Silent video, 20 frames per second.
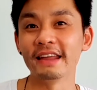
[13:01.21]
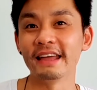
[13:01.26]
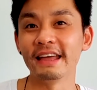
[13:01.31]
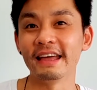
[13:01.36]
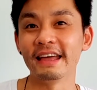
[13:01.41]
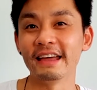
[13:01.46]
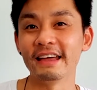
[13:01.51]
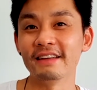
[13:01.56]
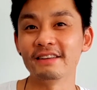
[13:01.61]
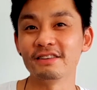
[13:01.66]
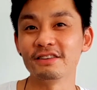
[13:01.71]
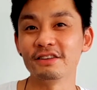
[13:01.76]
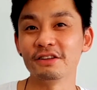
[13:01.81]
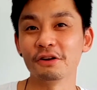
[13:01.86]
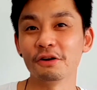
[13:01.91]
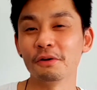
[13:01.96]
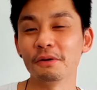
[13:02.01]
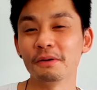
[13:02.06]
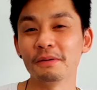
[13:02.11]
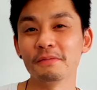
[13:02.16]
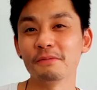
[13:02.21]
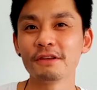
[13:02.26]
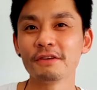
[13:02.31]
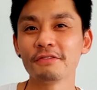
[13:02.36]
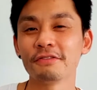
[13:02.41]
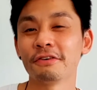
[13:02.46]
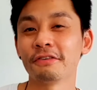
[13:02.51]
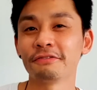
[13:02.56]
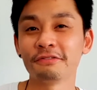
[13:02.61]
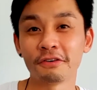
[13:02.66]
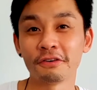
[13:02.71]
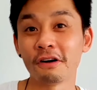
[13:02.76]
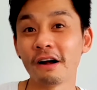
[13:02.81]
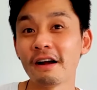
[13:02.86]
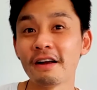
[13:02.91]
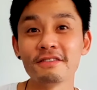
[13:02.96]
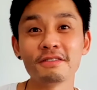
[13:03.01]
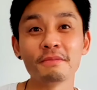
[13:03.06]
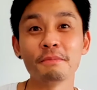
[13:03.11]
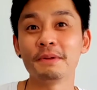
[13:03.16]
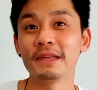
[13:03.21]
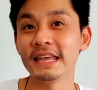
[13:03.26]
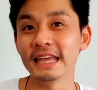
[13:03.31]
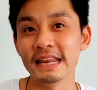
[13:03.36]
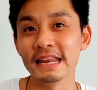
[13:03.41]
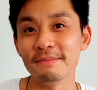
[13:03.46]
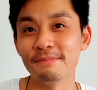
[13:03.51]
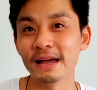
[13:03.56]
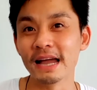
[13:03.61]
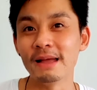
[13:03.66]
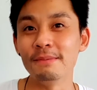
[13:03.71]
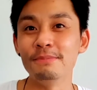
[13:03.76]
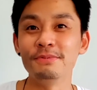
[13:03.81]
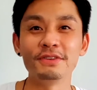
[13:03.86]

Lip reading: and, Ferraris and bikini babes,